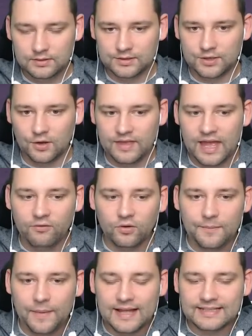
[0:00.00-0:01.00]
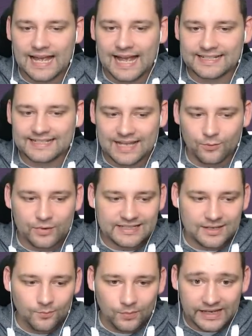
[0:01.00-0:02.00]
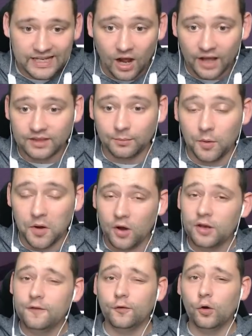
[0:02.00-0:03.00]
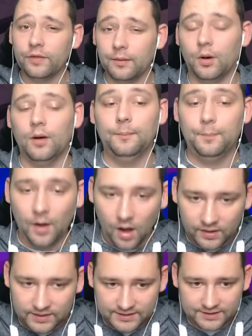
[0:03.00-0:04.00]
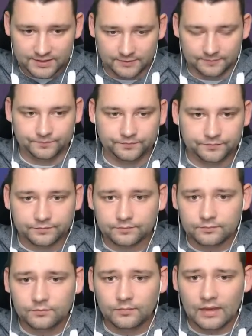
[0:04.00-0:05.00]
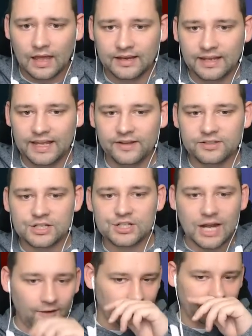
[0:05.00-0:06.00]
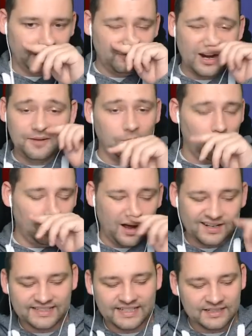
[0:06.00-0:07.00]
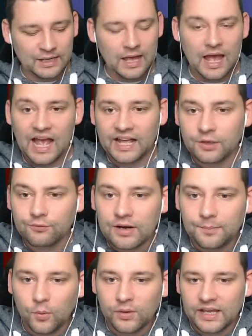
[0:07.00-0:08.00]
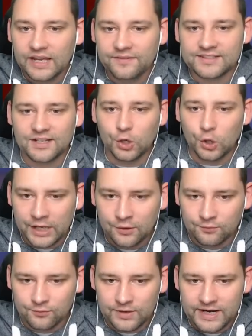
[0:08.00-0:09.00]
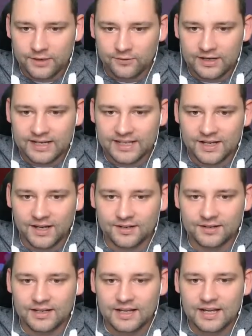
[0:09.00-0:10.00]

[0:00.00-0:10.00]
So there are the beta axes that we simply got at the moment. Only four of them unboxed. And here's the shelf with the Red Bull boxes and the Red Bull gifts looking really, really good.